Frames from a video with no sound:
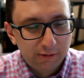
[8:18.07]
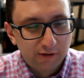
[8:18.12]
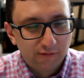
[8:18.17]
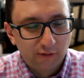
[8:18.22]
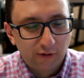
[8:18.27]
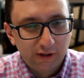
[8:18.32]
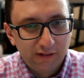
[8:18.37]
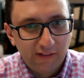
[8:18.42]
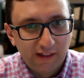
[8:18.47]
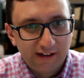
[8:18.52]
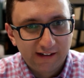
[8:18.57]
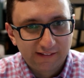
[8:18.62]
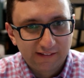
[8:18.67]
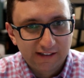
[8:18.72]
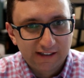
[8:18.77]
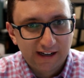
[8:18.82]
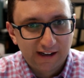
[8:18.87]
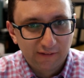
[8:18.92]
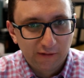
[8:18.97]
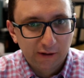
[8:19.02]
I would avoid
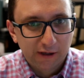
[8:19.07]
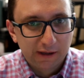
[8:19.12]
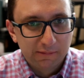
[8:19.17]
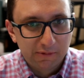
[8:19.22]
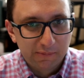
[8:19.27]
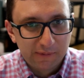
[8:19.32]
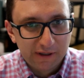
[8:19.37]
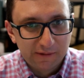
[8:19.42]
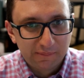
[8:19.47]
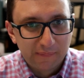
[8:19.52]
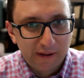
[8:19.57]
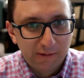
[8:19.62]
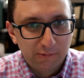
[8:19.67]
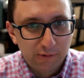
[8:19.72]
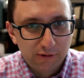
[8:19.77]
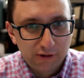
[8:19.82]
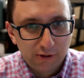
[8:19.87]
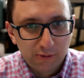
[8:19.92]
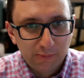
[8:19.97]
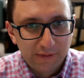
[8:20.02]
letting the toddler come and be in
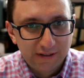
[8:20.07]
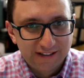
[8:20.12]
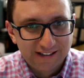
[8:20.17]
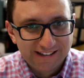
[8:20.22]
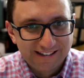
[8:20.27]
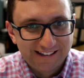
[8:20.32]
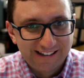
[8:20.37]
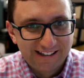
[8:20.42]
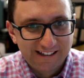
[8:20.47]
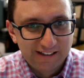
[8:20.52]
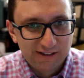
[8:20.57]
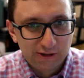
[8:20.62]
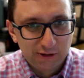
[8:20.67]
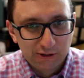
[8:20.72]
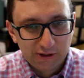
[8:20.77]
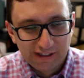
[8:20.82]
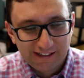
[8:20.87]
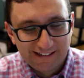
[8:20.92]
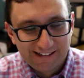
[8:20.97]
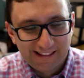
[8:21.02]
bed with you, because
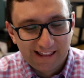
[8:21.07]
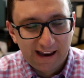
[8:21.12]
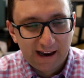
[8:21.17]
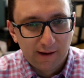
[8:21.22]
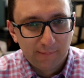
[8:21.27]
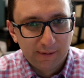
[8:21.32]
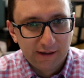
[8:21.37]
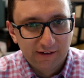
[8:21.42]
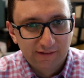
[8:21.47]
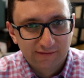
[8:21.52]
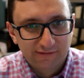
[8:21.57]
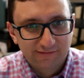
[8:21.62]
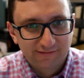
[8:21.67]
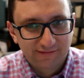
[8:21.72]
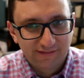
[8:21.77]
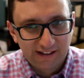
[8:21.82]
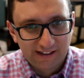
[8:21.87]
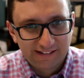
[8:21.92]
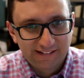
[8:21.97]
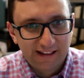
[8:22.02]
then you get into the habit
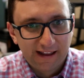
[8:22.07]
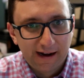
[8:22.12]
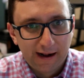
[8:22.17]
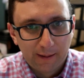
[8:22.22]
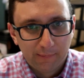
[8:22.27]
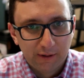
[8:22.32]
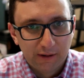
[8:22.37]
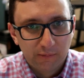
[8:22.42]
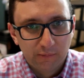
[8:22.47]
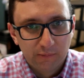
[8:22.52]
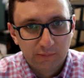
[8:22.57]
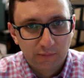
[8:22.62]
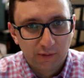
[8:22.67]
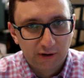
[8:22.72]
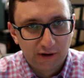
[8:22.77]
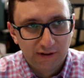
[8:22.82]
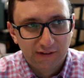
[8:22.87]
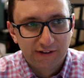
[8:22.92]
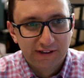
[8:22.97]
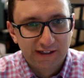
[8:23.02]
of letting that
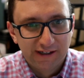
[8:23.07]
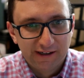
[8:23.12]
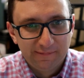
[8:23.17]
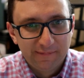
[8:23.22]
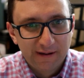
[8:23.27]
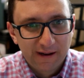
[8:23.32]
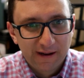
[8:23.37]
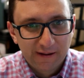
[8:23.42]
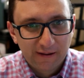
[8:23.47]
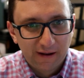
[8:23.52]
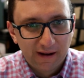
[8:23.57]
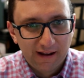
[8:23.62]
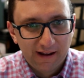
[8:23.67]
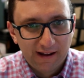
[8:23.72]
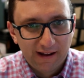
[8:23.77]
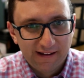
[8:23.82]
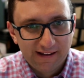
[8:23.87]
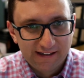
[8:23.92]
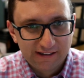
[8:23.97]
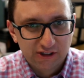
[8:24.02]
happen all the time.
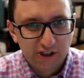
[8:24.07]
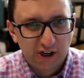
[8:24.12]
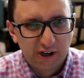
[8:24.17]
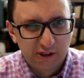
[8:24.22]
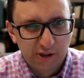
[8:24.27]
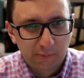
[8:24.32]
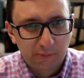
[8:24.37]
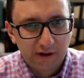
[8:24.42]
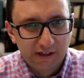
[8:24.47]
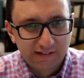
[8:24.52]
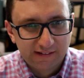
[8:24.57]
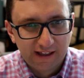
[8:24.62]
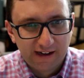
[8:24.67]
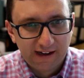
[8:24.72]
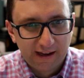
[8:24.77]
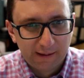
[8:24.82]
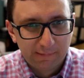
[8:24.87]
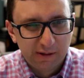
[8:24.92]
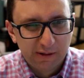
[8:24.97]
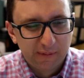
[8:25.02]
And it's hard to
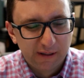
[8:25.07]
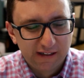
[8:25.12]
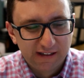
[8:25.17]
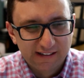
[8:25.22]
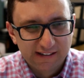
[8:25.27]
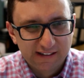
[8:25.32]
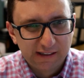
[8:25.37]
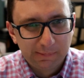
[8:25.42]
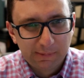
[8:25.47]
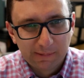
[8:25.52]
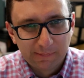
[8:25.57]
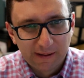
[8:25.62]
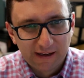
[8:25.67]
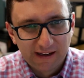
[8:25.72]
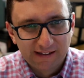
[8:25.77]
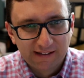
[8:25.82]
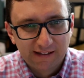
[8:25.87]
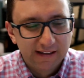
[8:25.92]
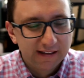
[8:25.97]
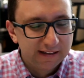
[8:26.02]
break that habit. But a
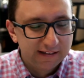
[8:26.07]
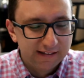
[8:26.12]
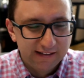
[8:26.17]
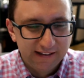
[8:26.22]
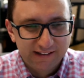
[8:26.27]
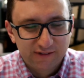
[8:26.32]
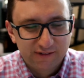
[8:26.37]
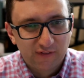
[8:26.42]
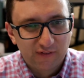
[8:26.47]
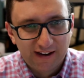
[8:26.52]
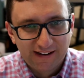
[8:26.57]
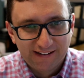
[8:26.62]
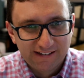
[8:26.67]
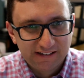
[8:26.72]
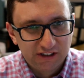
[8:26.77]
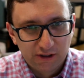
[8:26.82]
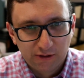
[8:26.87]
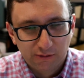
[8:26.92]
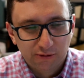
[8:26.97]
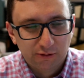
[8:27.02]
sleeping bag is
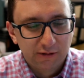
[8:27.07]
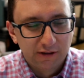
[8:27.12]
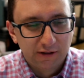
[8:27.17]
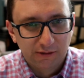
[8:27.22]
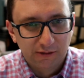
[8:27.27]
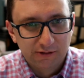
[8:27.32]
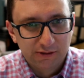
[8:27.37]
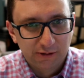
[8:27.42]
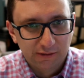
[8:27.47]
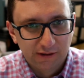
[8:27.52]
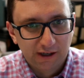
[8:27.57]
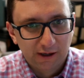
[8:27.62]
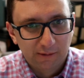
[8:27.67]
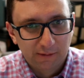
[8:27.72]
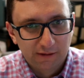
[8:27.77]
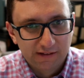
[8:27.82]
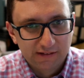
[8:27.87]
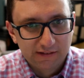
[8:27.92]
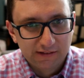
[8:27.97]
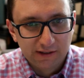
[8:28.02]
fine. 3-year-olds
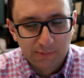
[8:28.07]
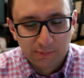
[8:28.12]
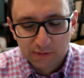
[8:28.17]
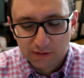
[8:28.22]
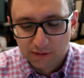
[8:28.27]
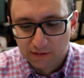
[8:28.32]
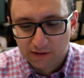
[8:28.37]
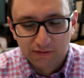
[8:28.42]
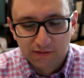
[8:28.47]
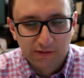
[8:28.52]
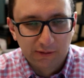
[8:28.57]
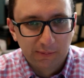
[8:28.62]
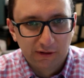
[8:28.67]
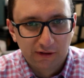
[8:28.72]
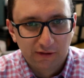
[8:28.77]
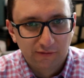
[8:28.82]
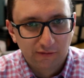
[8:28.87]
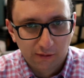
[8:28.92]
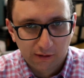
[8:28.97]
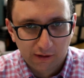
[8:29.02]
don't care where they sleep, so they'll
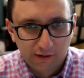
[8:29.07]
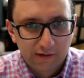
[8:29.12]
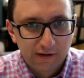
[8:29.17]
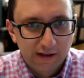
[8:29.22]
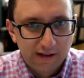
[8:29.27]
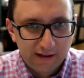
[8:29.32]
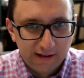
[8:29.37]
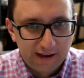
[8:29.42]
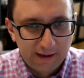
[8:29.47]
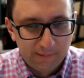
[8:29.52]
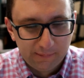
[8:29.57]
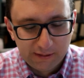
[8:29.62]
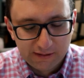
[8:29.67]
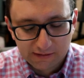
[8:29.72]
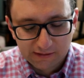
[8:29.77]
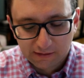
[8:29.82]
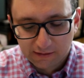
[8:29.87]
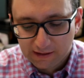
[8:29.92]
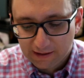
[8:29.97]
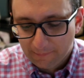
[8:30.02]
sleep on the floor,
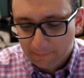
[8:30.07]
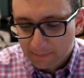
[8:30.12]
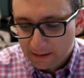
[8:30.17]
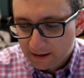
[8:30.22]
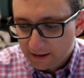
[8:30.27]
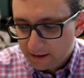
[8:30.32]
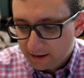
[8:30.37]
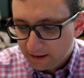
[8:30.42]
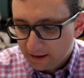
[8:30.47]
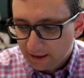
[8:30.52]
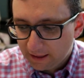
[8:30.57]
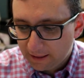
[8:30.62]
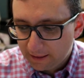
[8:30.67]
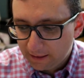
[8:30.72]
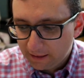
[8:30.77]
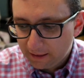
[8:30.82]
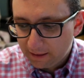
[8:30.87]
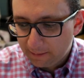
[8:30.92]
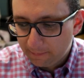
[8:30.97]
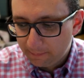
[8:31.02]
happy as a clam.
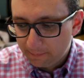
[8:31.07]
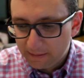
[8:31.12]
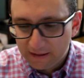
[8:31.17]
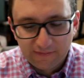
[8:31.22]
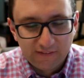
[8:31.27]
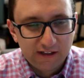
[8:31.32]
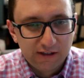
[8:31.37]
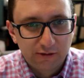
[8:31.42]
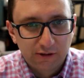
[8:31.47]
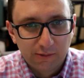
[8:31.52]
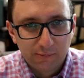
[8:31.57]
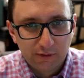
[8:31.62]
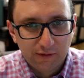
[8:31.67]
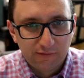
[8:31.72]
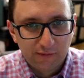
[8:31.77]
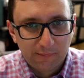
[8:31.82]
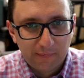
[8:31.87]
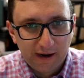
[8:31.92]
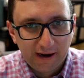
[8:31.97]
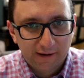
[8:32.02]
And then you
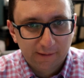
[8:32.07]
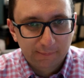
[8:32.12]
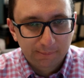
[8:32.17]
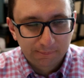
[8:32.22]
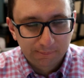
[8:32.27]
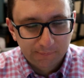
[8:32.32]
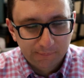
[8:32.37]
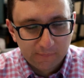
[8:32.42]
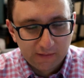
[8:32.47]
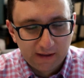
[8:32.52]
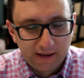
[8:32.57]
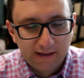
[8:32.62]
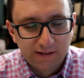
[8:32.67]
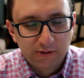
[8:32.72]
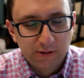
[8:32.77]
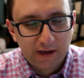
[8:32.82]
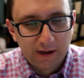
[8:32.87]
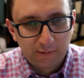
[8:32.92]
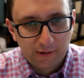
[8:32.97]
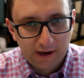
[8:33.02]
can move them back.
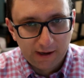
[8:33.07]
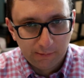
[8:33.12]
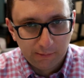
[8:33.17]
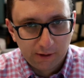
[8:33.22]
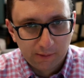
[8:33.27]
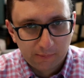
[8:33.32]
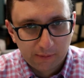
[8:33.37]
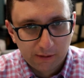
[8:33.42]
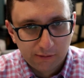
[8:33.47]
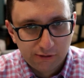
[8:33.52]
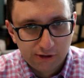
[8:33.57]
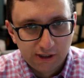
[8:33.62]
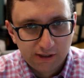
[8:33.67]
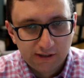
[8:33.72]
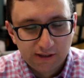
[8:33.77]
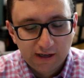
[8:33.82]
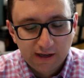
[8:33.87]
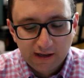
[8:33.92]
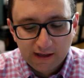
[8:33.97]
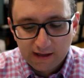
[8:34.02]
That's how I would
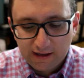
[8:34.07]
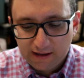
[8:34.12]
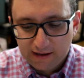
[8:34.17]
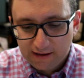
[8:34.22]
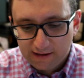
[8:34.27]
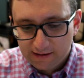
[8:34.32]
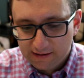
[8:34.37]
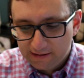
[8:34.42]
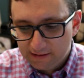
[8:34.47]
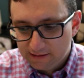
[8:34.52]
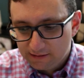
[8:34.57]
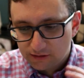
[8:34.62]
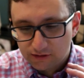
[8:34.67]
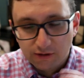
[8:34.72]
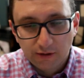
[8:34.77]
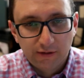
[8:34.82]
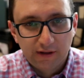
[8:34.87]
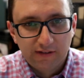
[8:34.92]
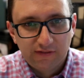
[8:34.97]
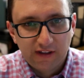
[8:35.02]
approach it,
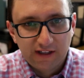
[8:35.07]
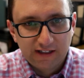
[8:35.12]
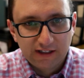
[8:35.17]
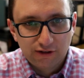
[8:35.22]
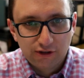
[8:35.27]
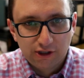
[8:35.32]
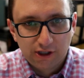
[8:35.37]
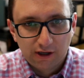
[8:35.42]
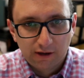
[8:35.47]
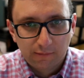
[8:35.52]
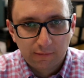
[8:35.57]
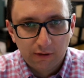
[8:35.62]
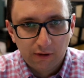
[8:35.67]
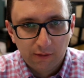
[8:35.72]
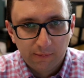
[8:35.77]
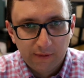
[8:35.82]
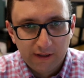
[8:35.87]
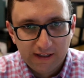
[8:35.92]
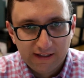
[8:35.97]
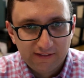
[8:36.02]
so that they can share a
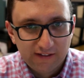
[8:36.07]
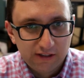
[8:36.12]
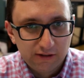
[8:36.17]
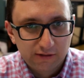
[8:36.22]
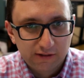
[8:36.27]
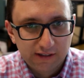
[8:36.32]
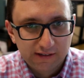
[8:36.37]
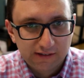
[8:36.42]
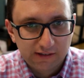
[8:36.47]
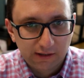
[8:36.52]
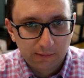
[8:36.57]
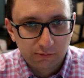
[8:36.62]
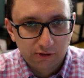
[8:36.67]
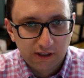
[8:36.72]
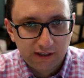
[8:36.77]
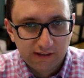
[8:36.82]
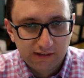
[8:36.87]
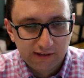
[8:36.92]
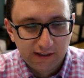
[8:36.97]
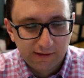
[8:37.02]
room and that you get
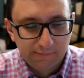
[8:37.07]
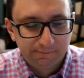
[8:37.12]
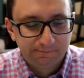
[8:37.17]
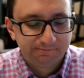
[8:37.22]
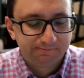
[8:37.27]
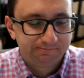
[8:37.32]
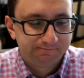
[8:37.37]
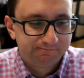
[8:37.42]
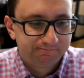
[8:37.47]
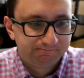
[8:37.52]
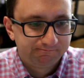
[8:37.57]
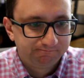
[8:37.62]
sleep training done.